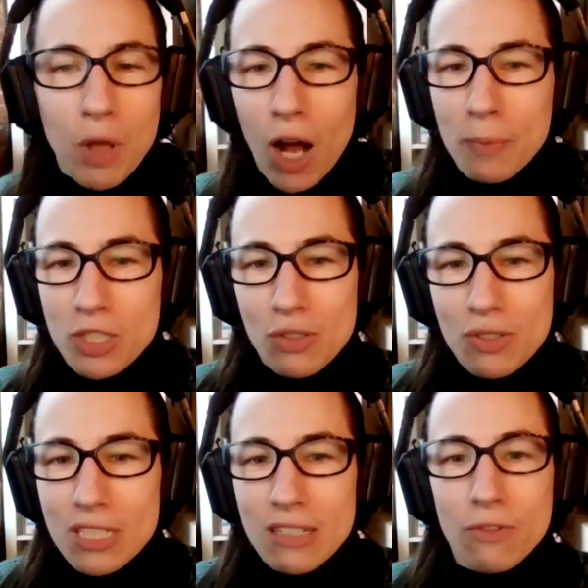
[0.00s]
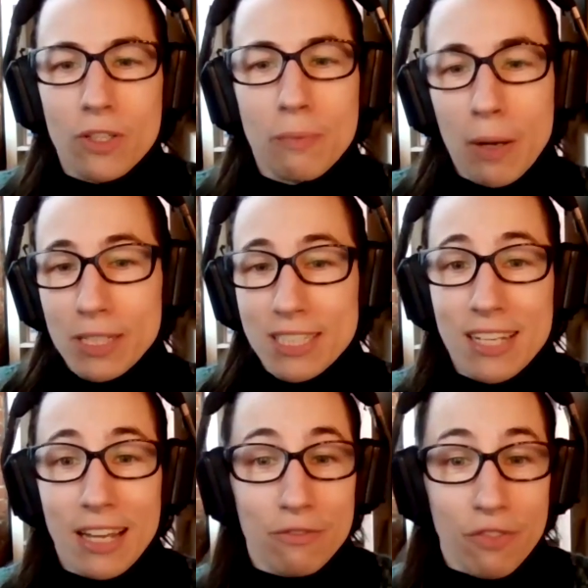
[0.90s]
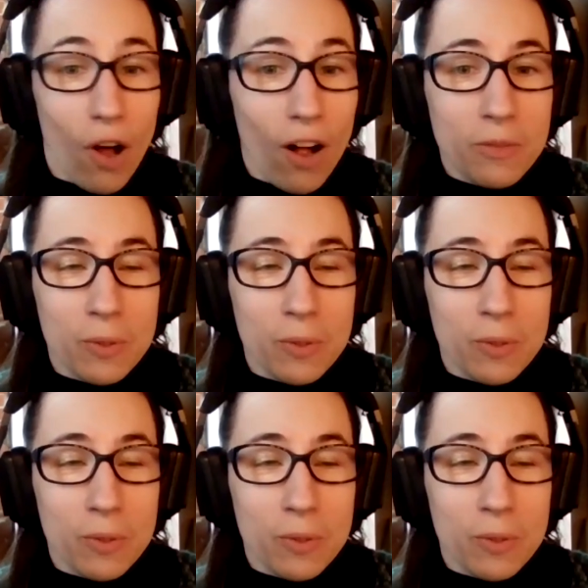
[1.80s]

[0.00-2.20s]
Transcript: opportunity for the public to get involved